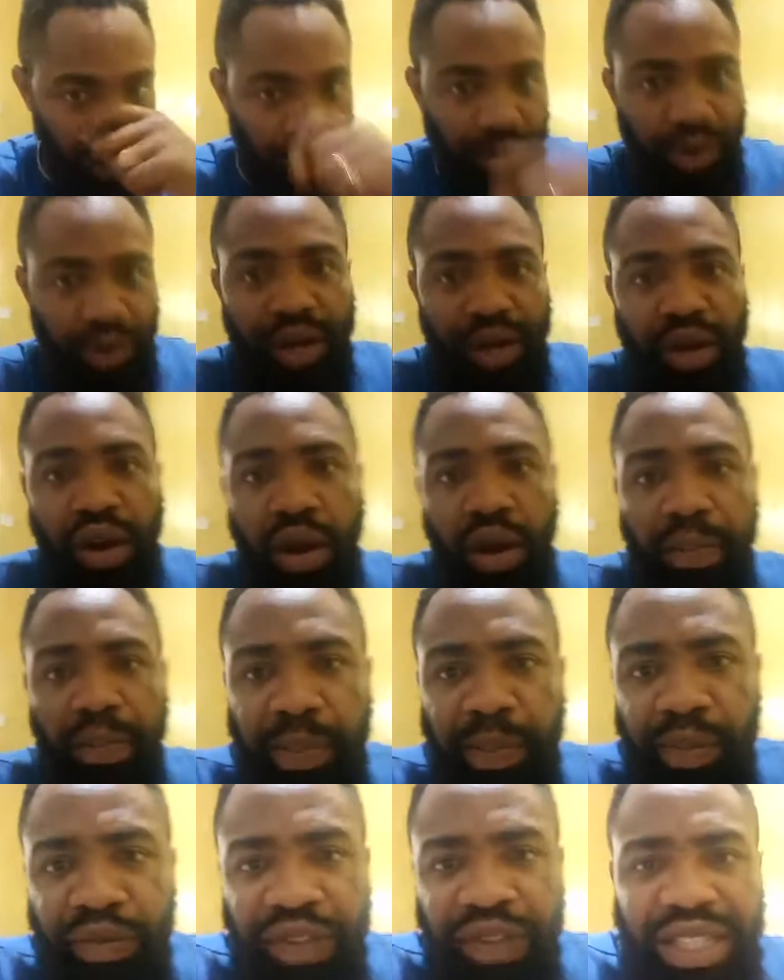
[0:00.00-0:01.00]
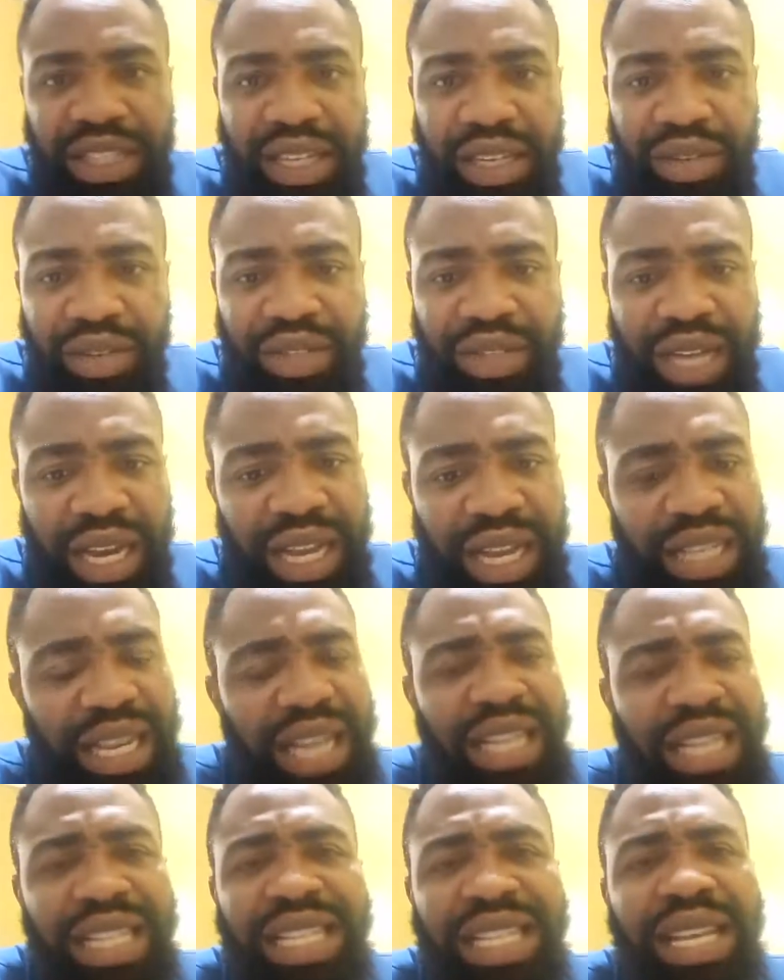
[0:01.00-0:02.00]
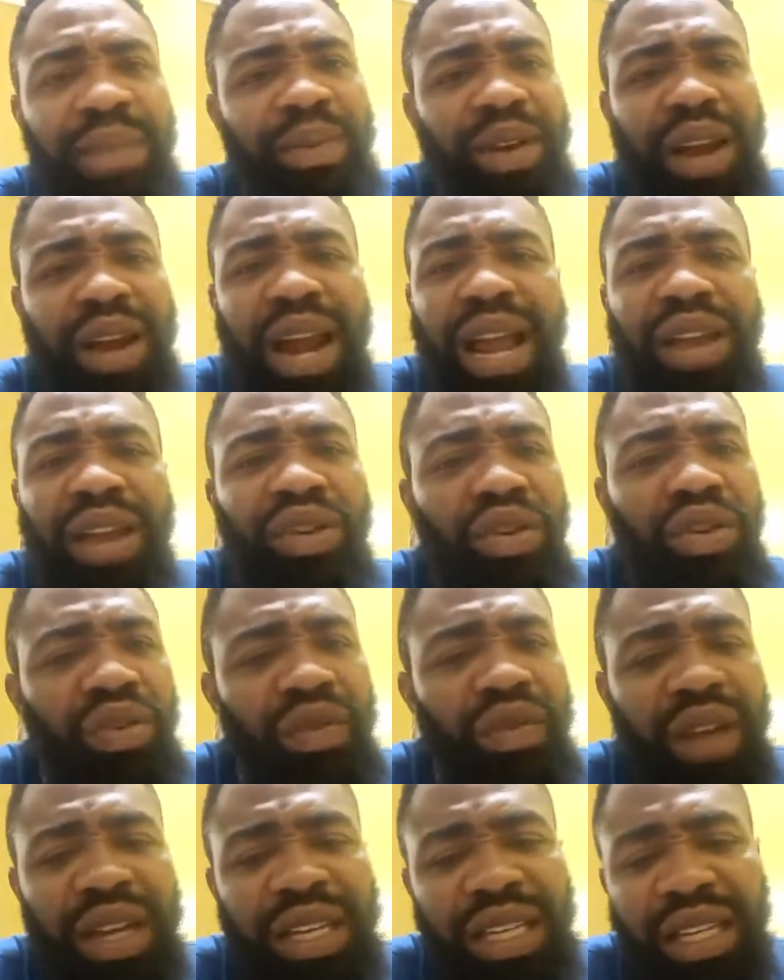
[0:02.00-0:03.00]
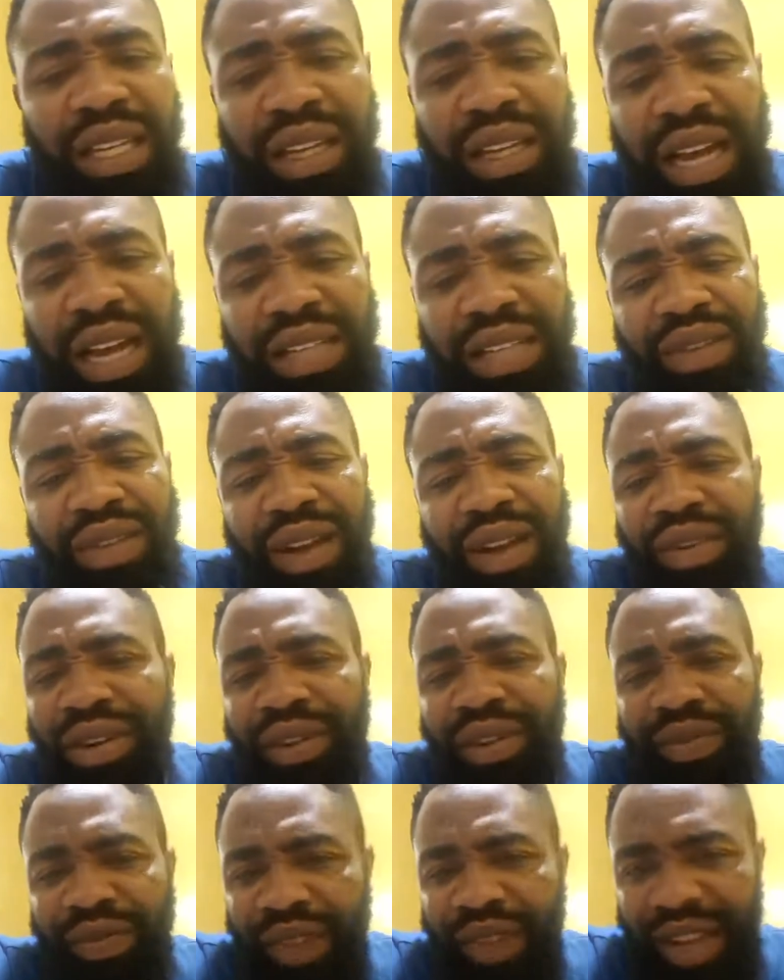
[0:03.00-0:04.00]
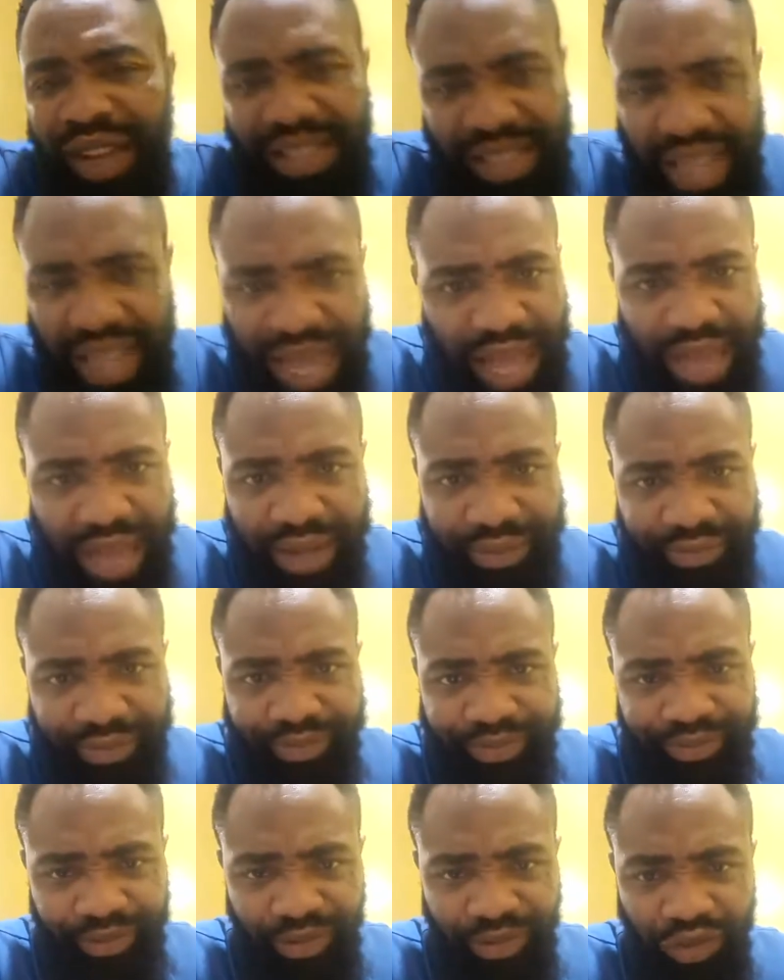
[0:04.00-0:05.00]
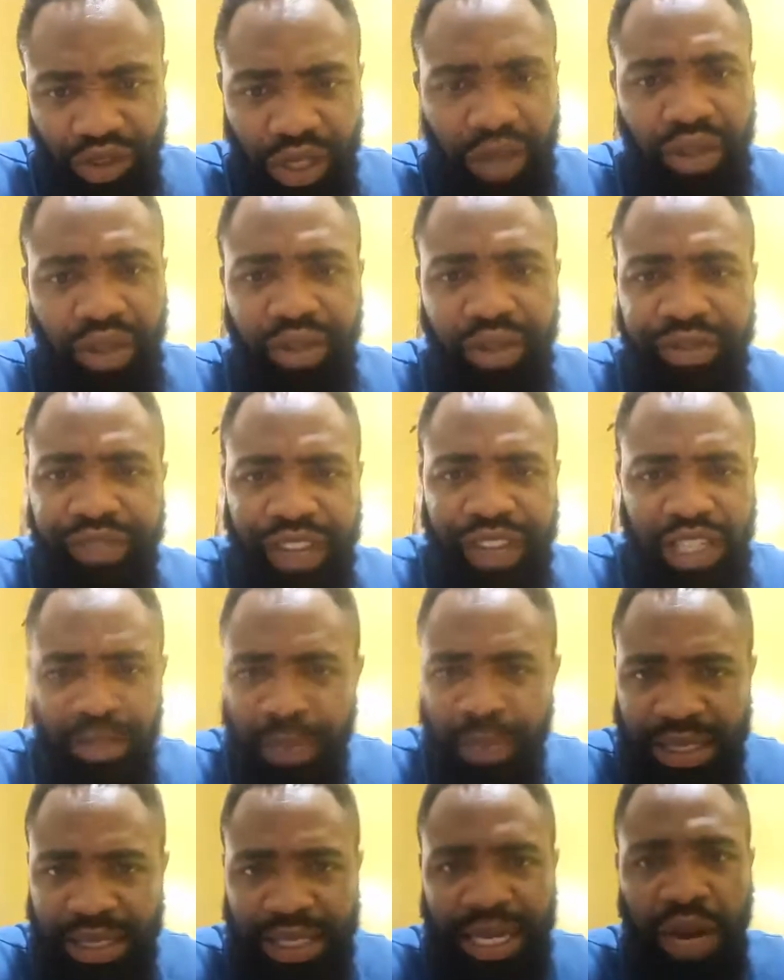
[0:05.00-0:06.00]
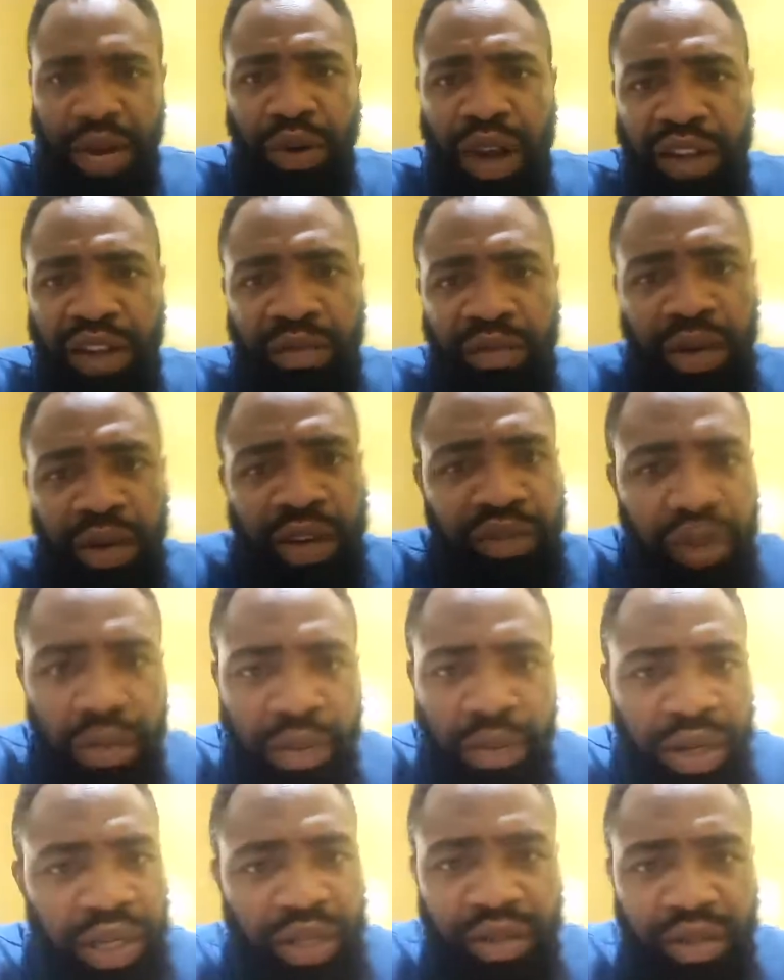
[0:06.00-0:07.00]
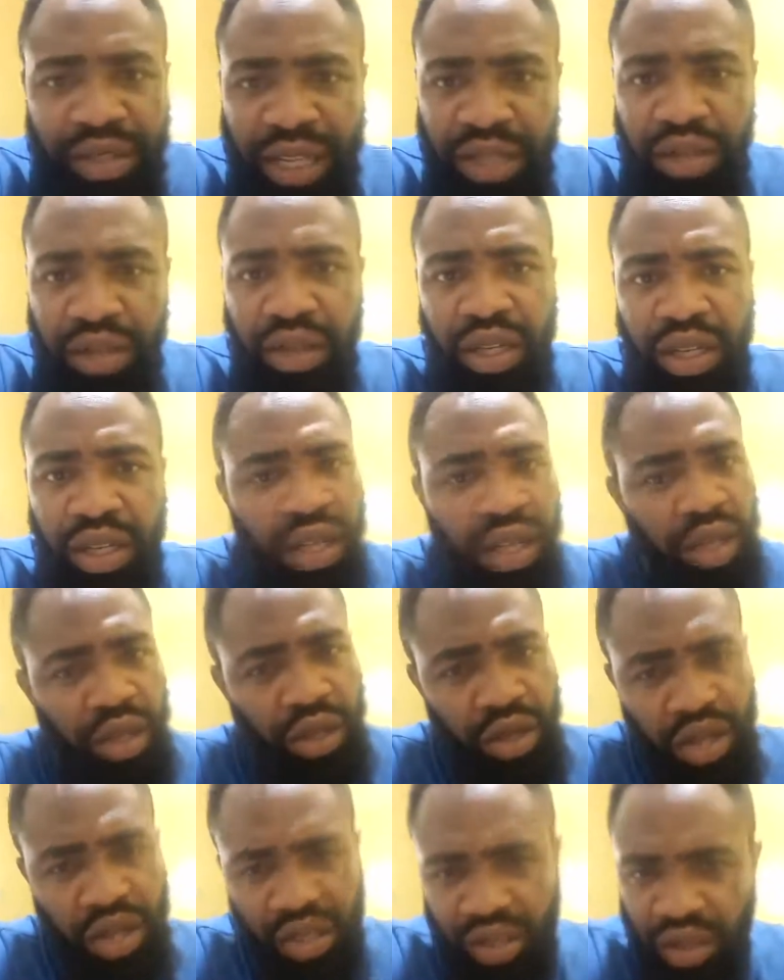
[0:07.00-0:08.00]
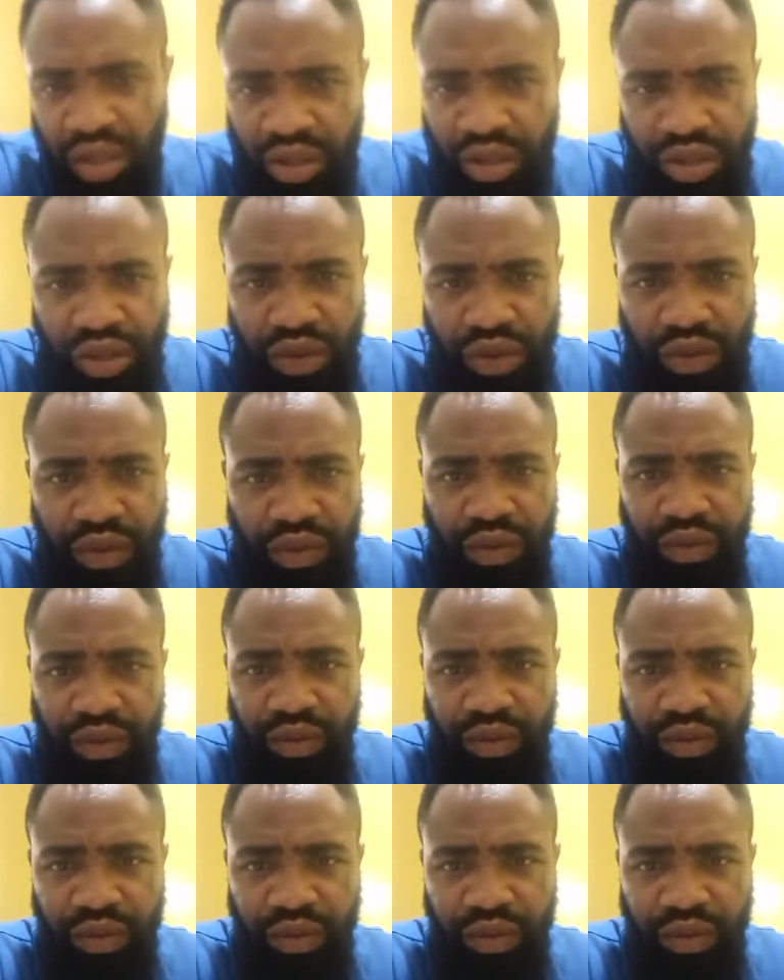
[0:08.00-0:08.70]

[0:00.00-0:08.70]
Because a lot of people face a little challenge that they keep crying all over the hill as you are not the first guy. You're not the first person that won't have money from Monday to Saturday. It's not you.